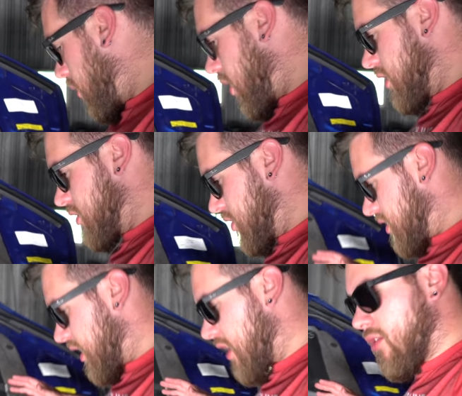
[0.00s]
I wanted to
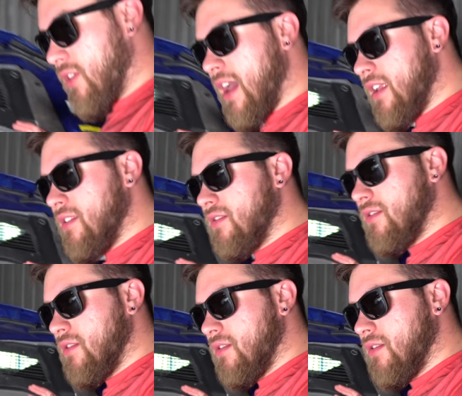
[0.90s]
just cycle that
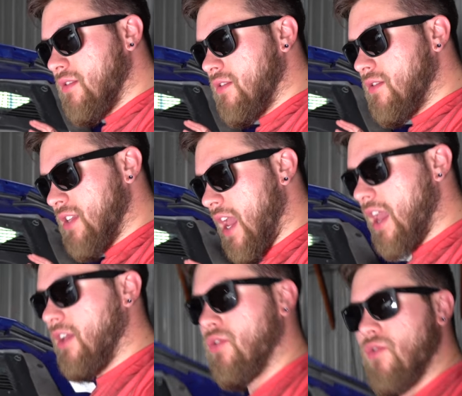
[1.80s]

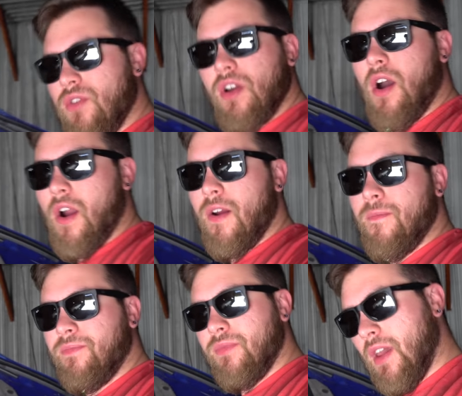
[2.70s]
tank through the car.
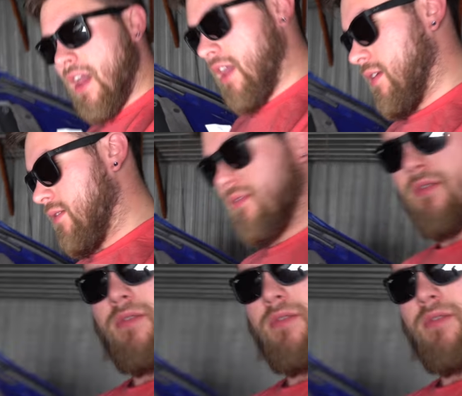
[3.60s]
I